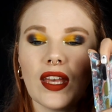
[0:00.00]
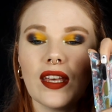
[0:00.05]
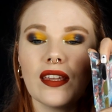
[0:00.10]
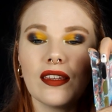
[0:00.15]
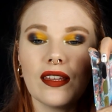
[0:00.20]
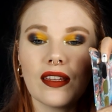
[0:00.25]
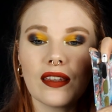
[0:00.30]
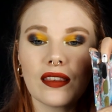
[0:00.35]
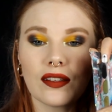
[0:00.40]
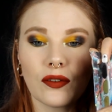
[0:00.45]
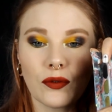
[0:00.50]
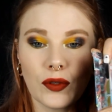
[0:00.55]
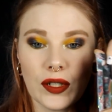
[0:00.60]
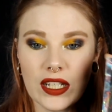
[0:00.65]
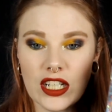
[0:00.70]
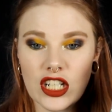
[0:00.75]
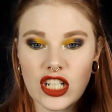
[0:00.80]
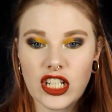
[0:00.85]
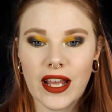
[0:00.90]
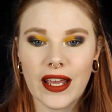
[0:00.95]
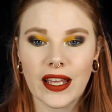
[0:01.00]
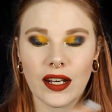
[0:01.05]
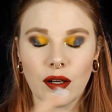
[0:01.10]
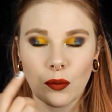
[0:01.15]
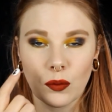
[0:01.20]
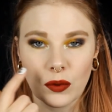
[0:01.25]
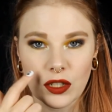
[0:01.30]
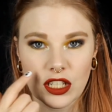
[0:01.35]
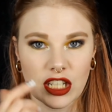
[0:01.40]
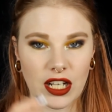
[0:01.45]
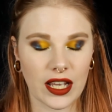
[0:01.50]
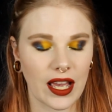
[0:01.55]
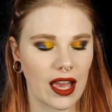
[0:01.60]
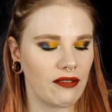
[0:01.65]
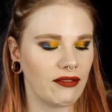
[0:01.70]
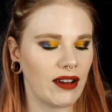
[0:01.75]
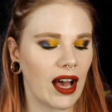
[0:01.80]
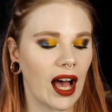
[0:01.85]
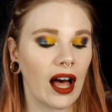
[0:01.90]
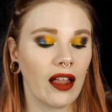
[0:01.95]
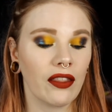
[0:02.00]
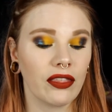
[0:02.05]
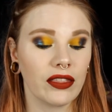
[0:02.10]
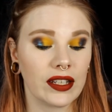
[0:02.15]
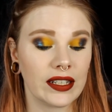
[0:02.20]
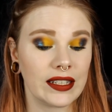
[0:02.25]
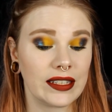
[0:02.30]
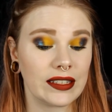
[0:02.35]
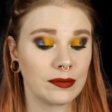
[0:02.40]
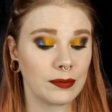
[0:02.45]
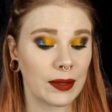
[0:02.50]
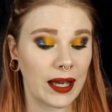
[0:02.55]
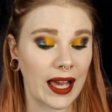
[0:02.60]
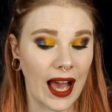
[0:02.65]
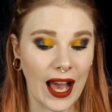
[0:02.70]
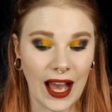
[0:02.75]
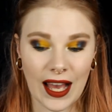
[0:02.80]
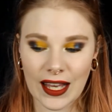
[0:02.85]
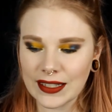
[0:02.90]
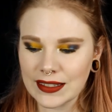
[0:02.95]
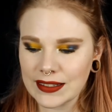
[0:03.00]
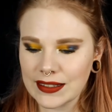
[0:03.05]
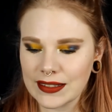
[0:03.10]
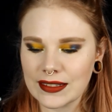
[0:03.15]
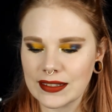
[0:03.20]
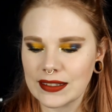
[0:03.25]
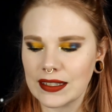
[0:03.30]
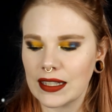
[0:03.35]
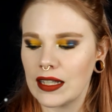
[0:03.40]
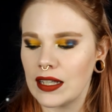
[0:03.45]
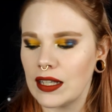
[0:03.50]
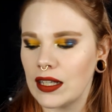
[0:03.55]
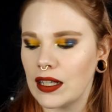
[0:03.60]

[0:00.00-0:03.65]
this green shade, which I have underneath my eyes.